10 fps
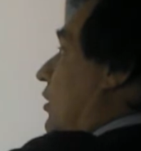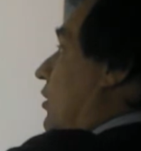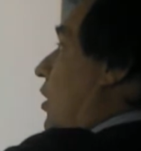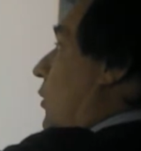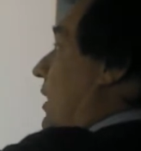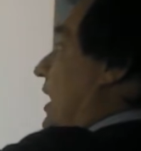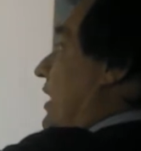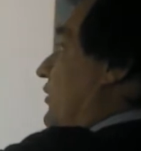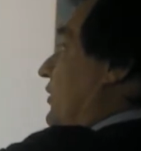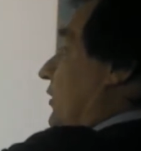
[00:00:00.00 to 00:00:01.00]

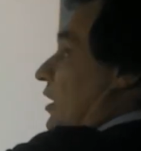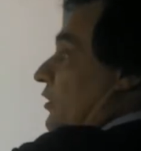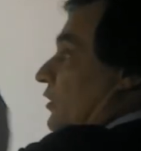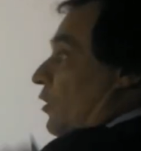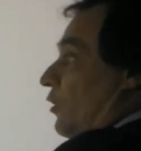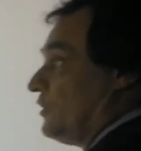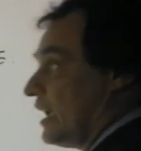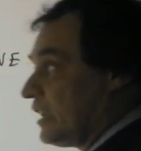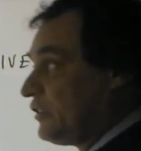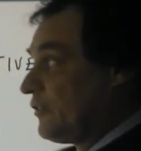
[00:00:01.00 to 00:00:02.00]
correlation. So we've got
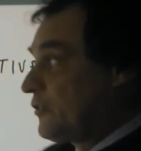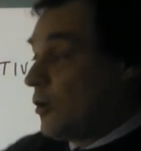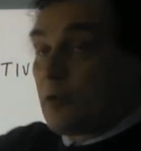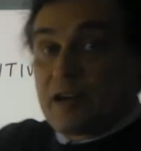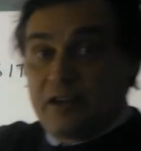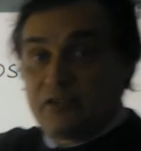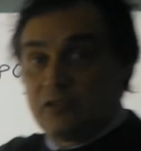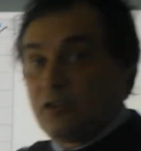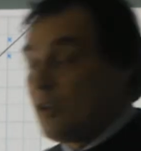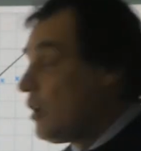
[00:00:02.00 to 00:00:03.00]
negative
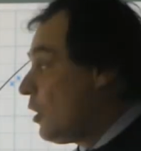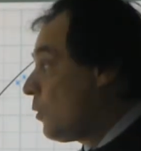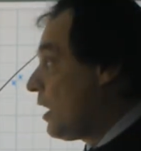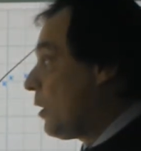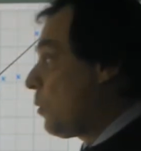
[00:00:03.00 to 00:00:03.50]
correlation, where